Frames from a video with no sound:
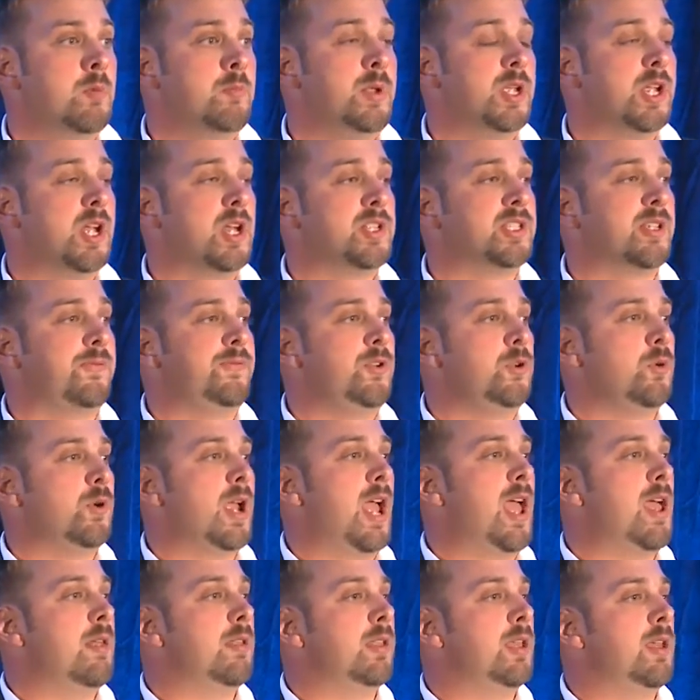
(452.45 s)
Because if
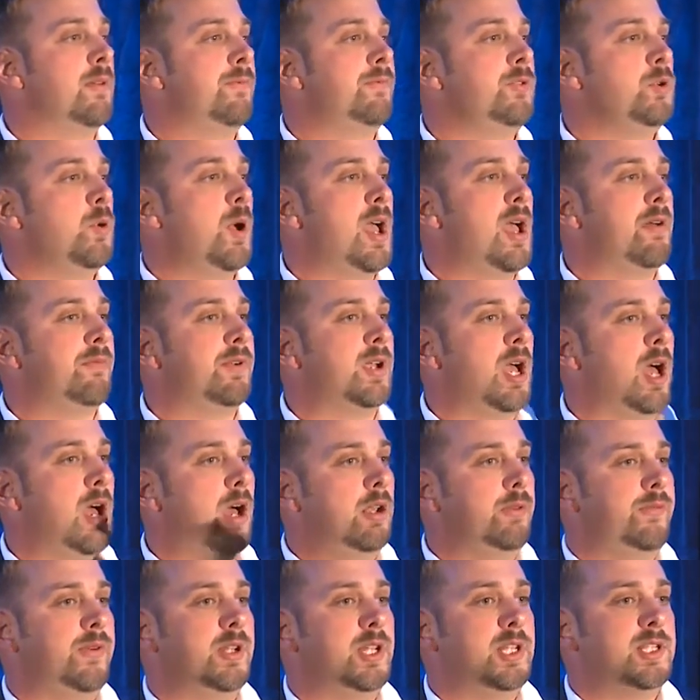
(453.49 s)
you have
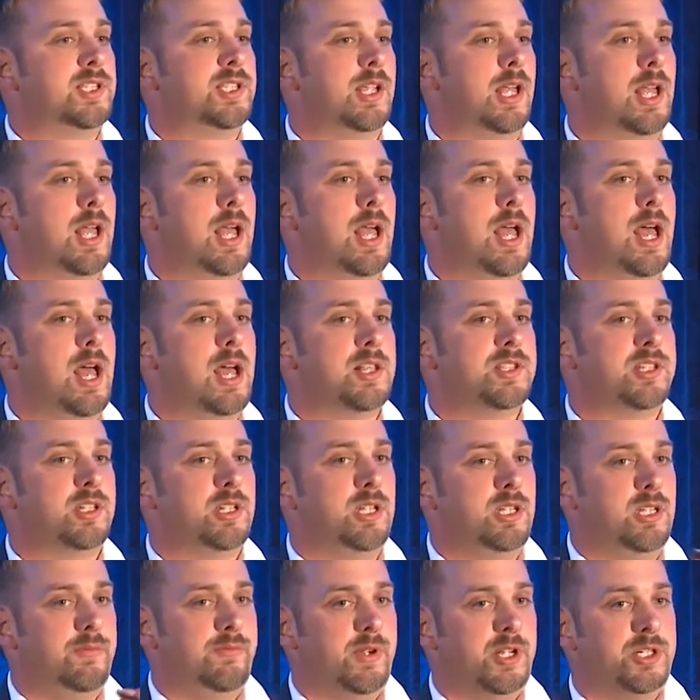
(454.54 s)
confidence as an
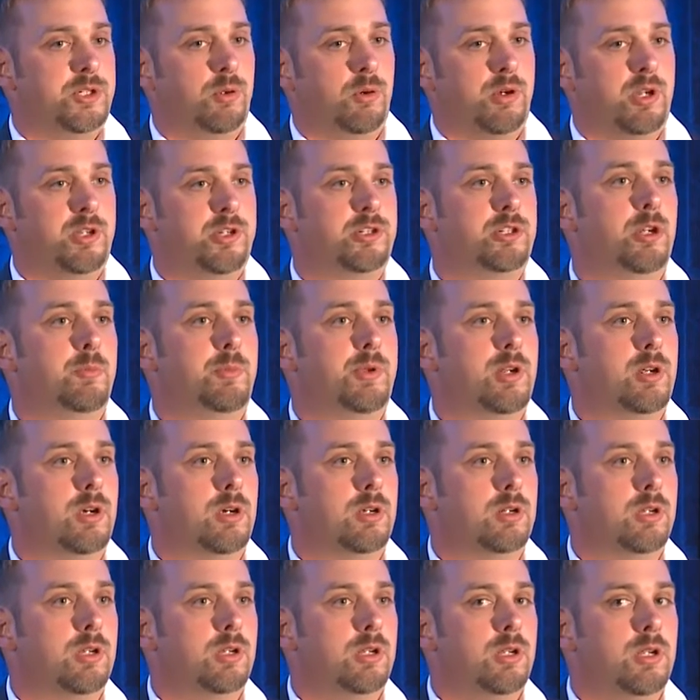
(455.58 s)
individual
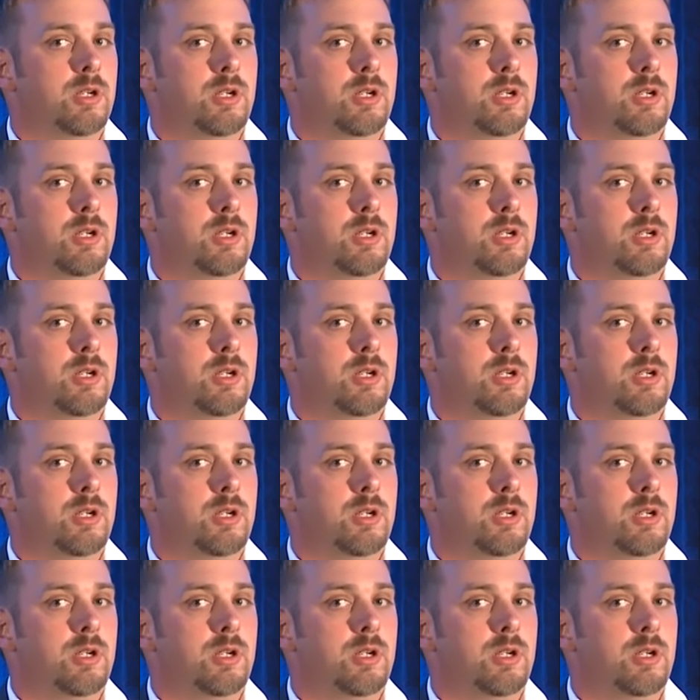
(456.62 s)
contributor